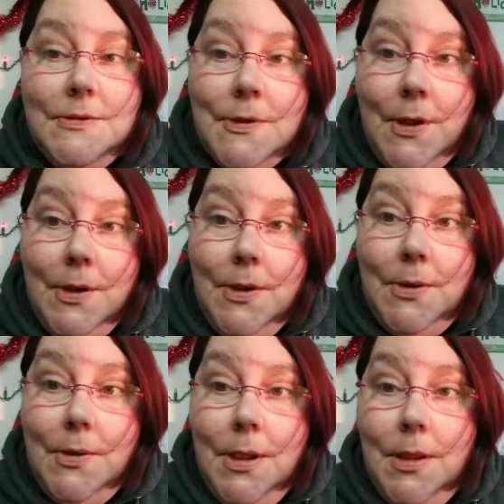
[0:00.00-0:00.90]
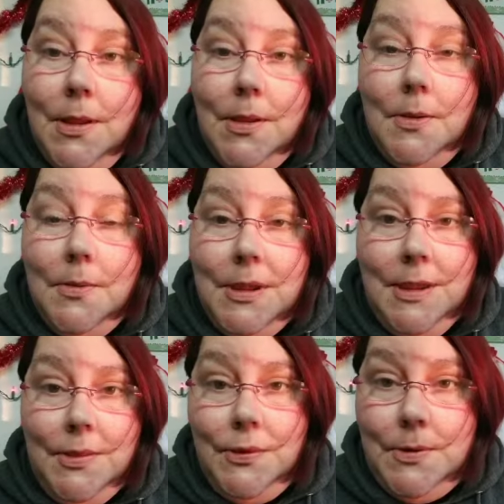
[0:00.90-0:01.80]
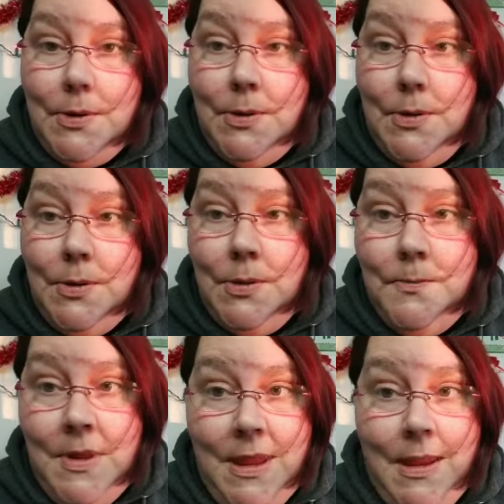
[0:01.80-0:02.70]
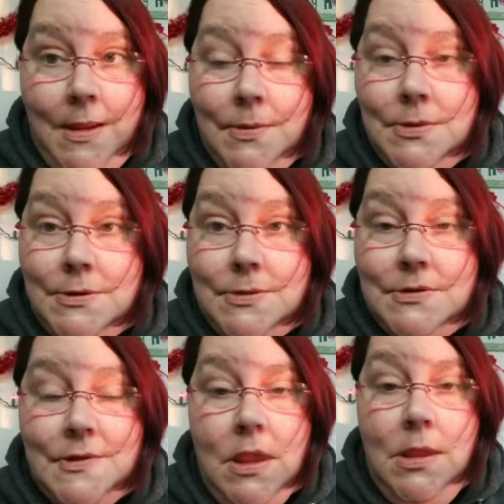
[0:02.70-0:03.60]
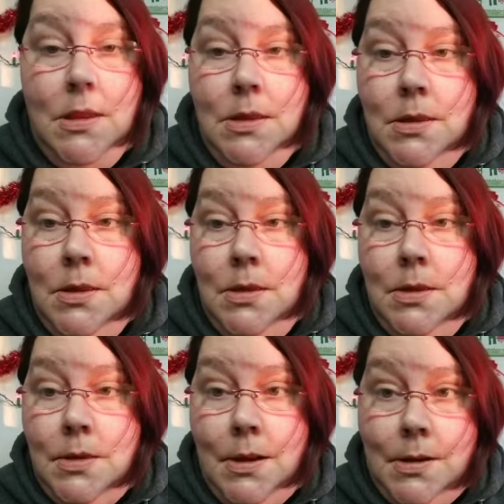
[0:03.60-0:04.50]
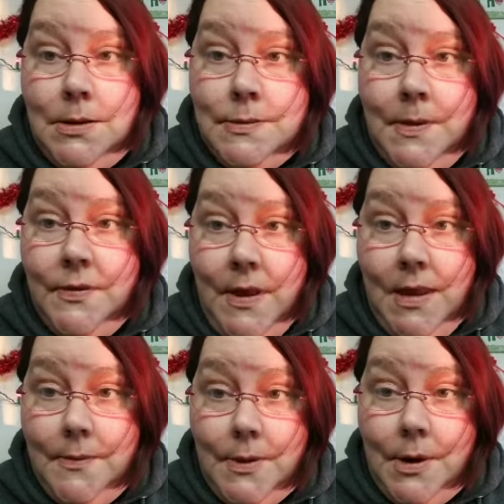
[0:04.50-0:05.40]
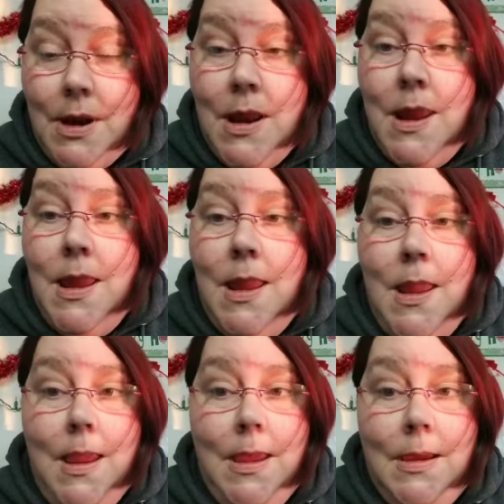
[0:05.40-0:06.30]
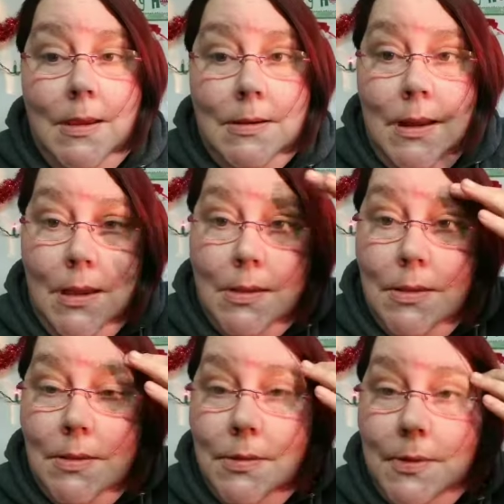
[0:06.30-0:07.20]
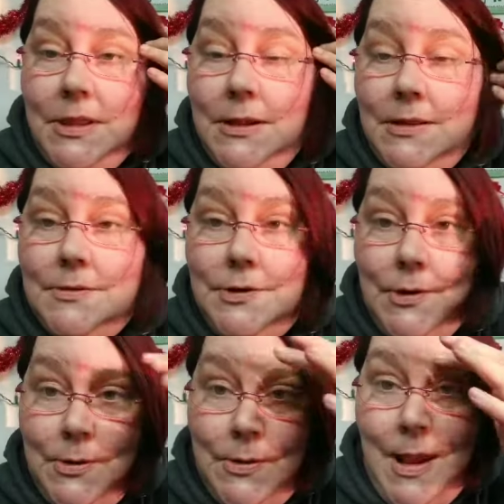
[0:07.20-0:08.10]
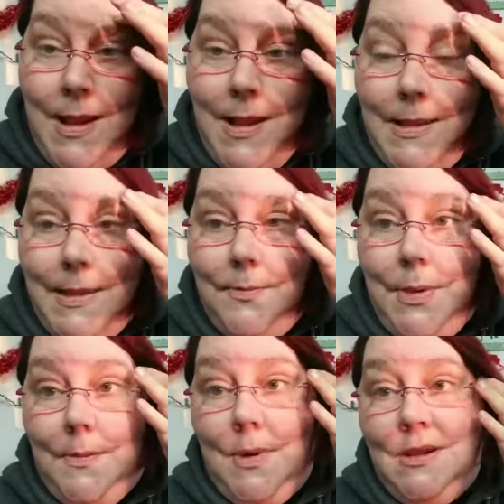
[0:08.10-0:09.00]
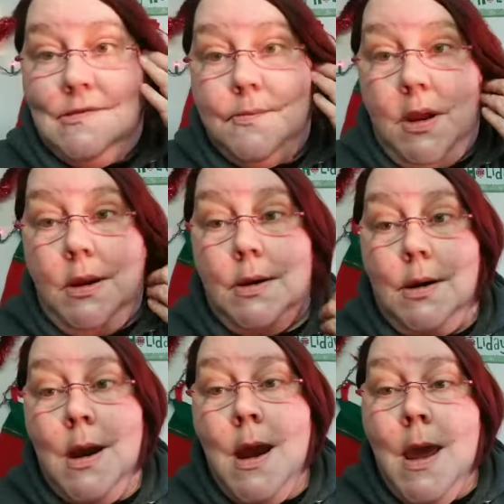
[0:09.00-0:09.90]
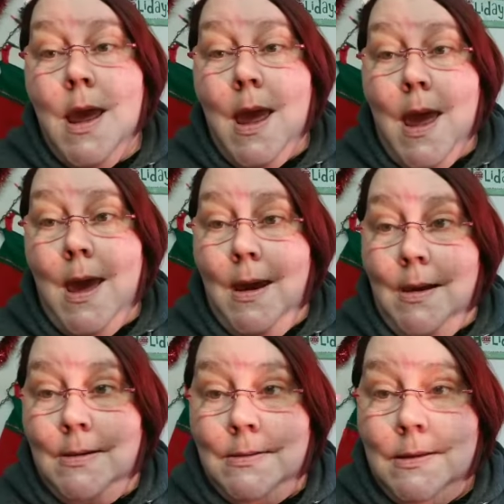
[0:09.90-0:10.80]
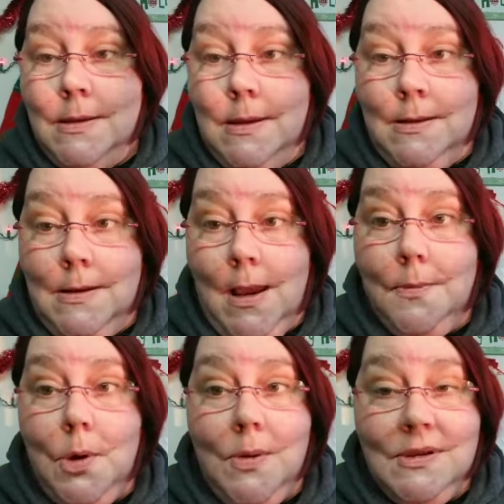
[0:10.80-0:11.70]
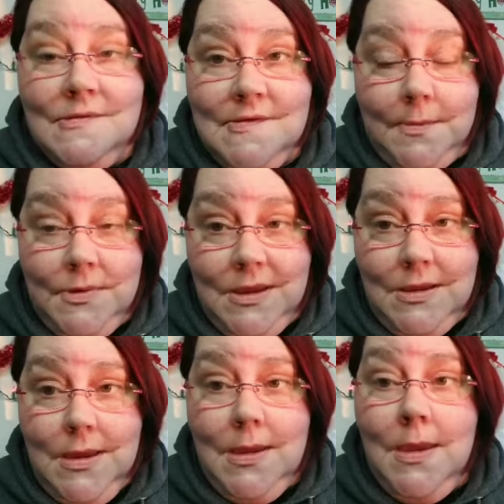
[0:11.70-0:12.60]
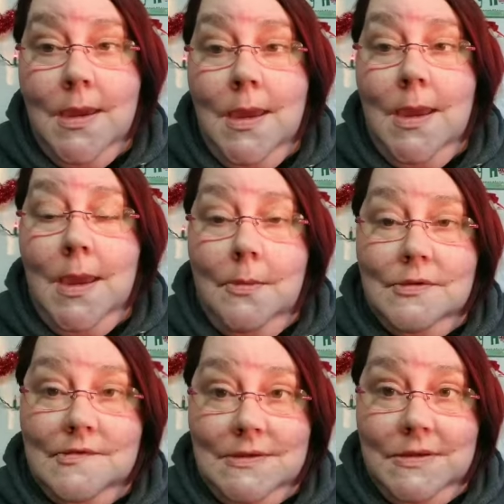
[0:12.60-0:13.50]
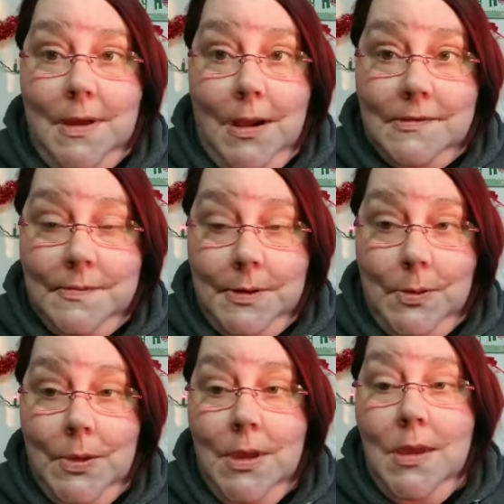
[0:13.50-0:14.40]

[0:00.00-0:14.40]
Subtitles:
So we get through May, which was the hardest month ever. And the beginning of June, I get bit by a spider and ended up going septic and was sent to the hospital.